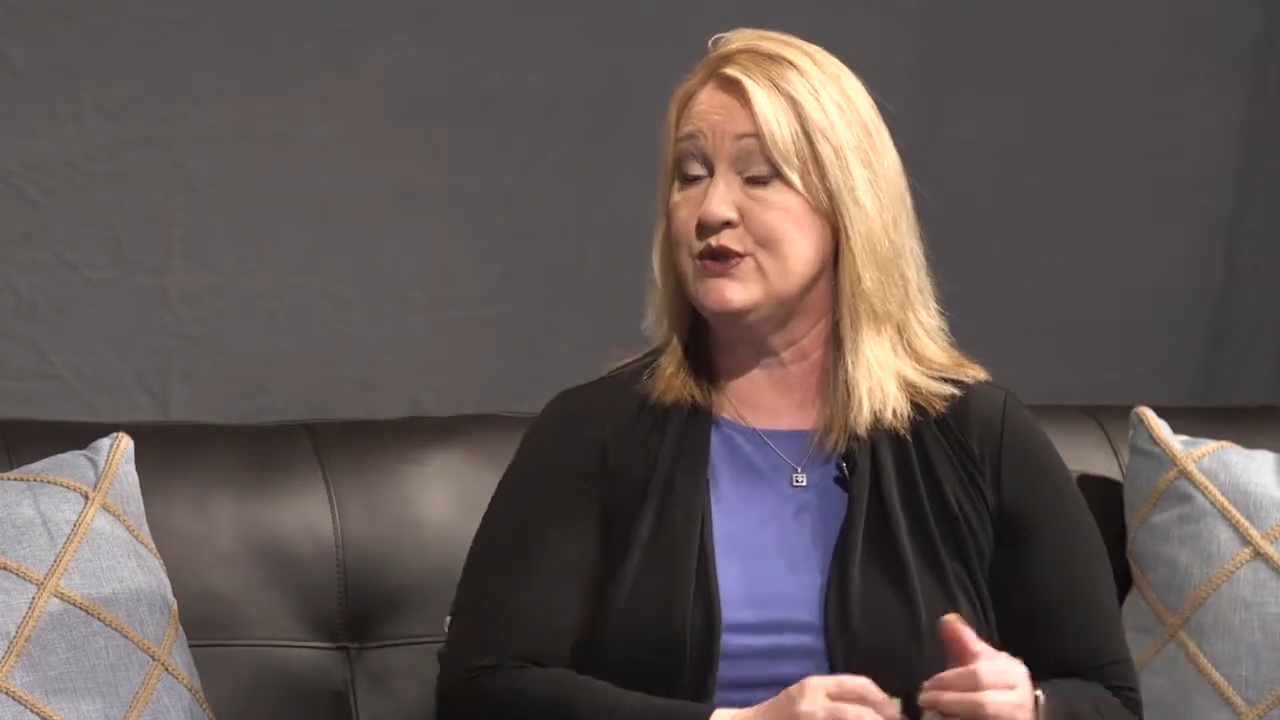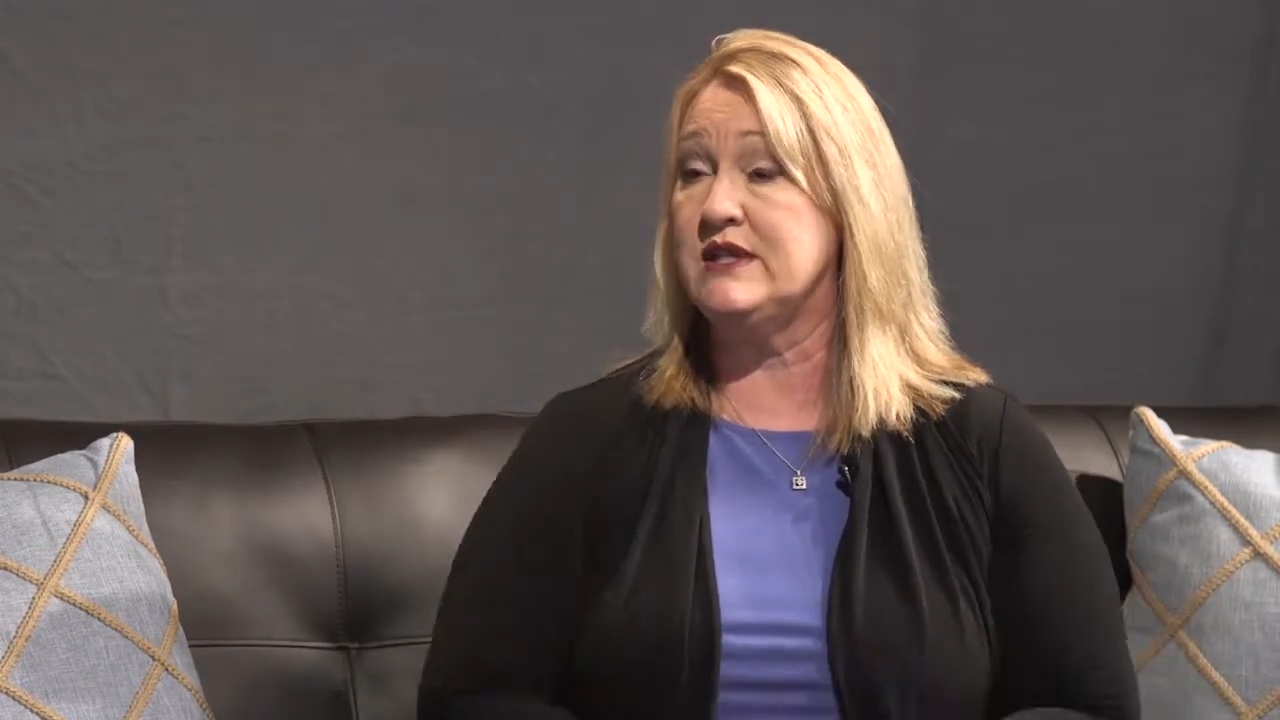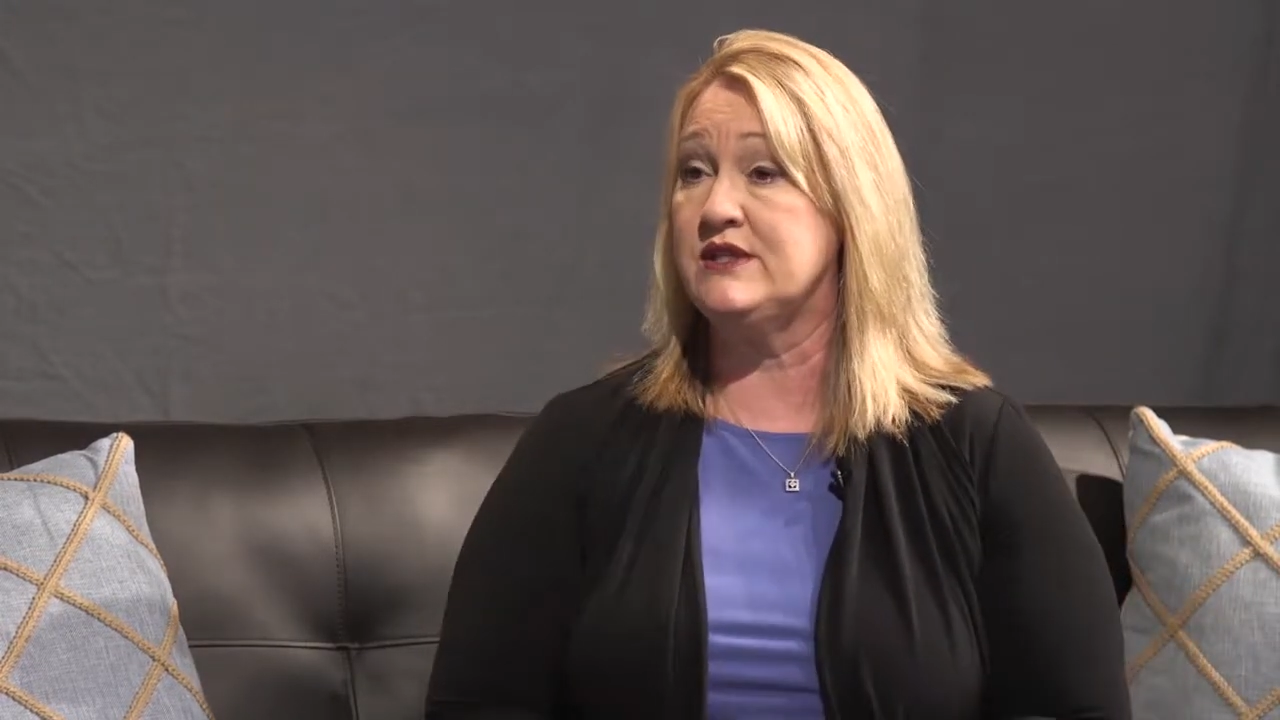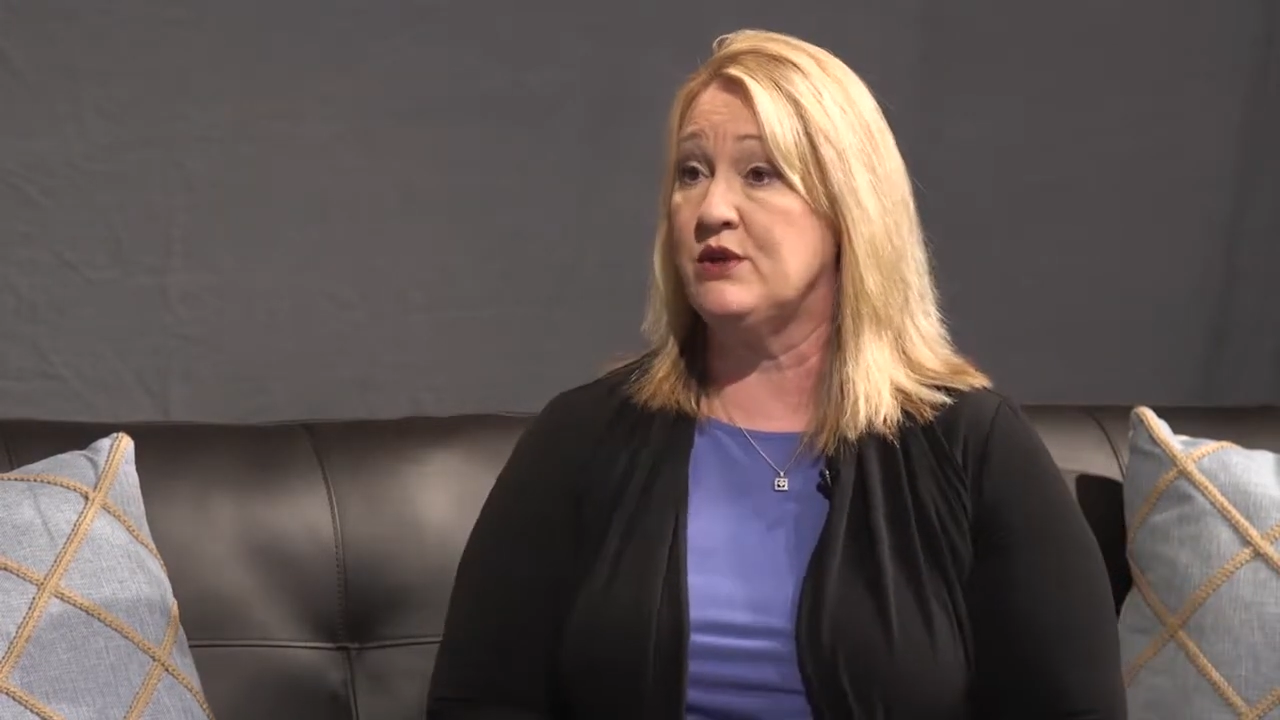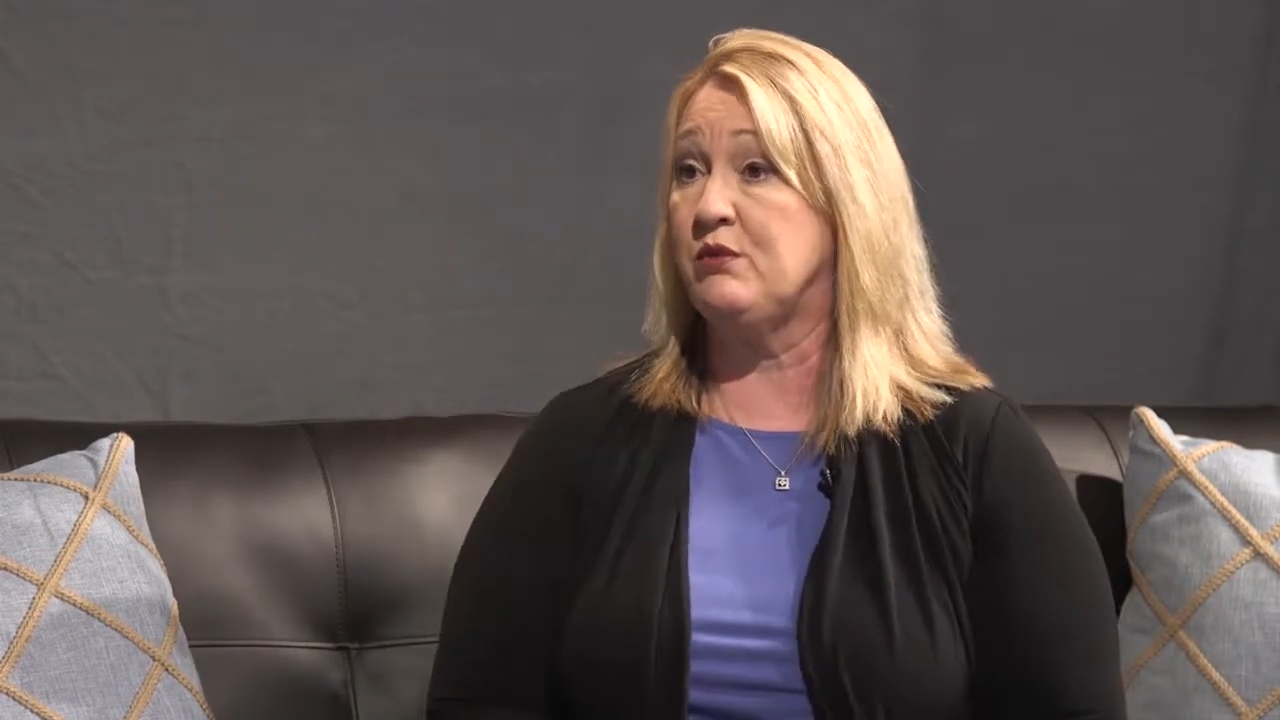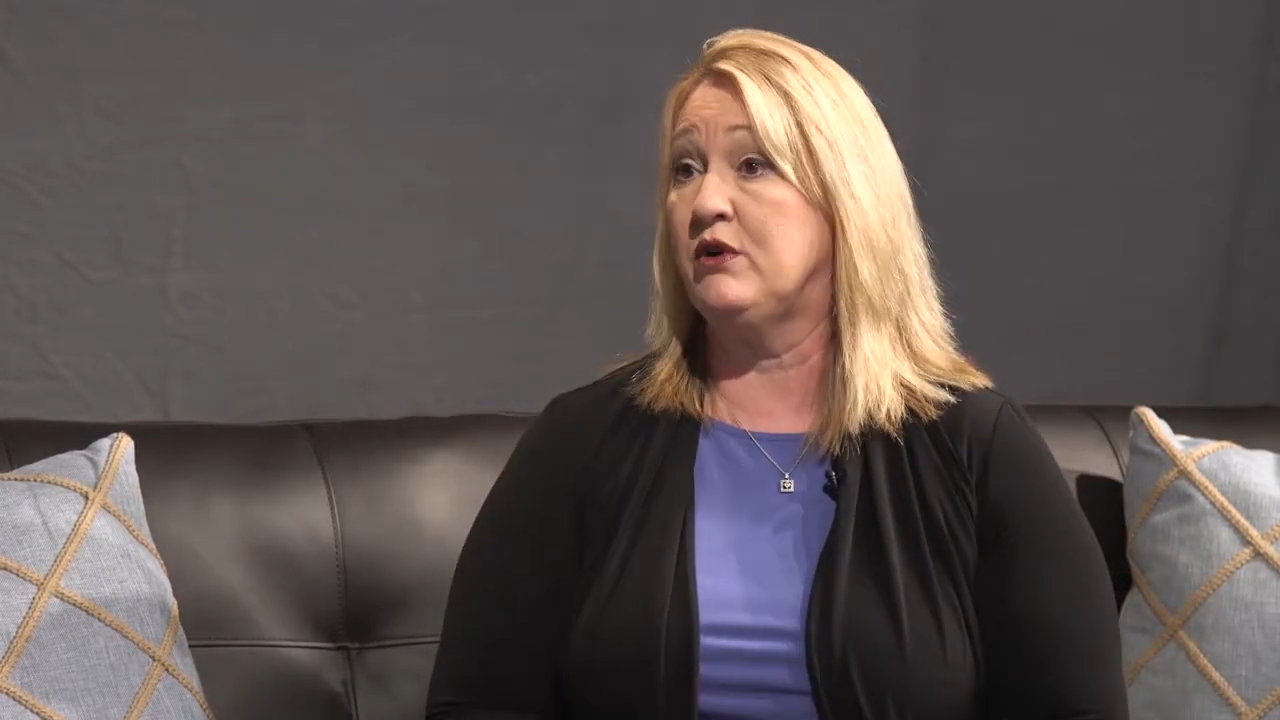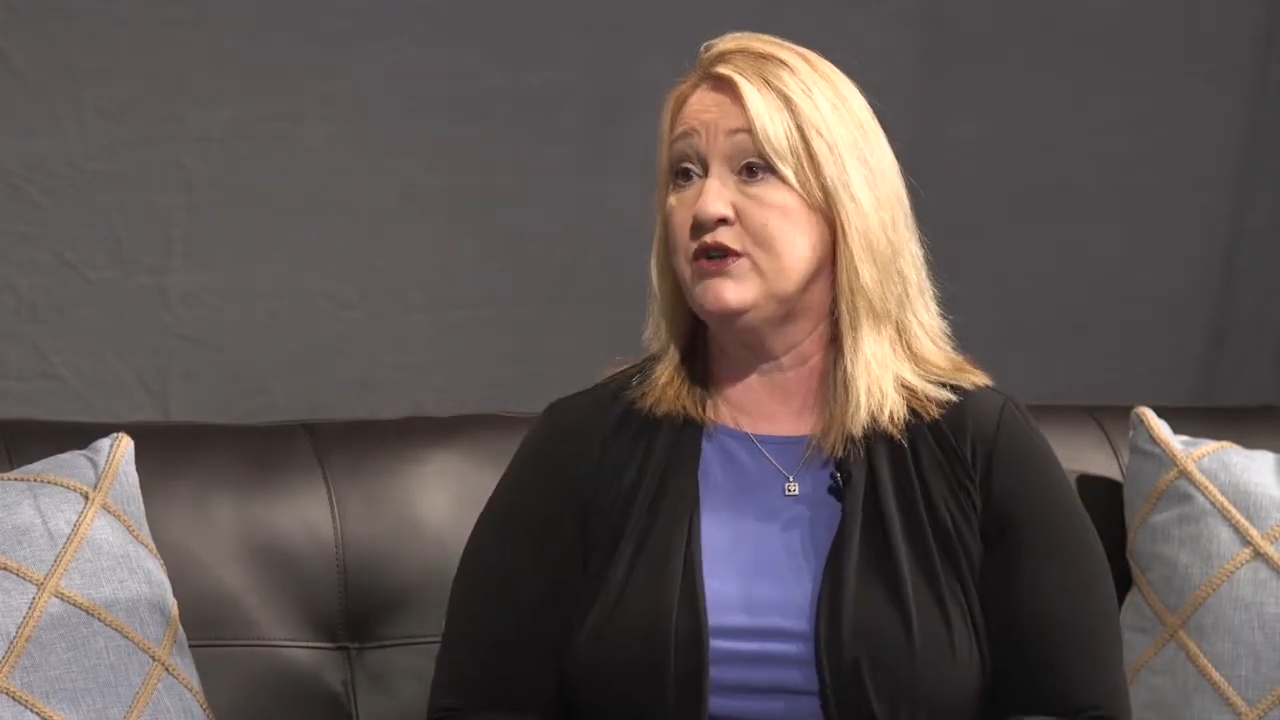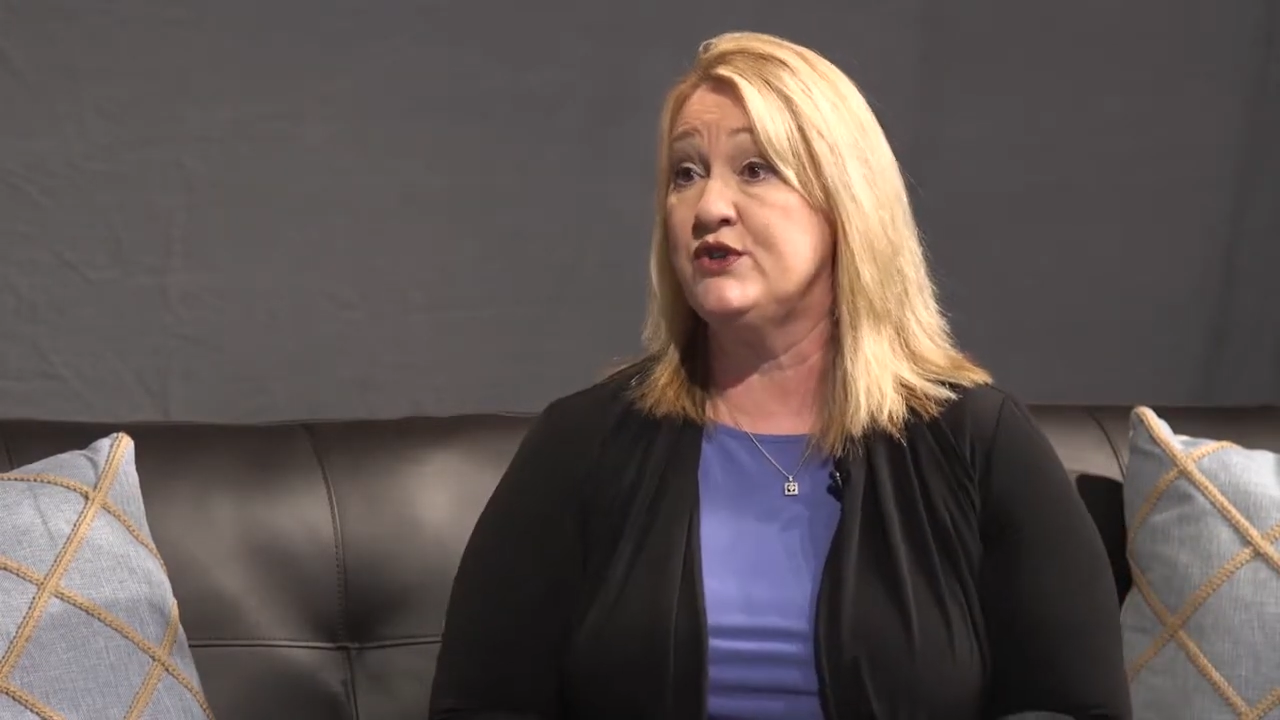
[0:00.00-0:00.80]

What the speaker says: things are important.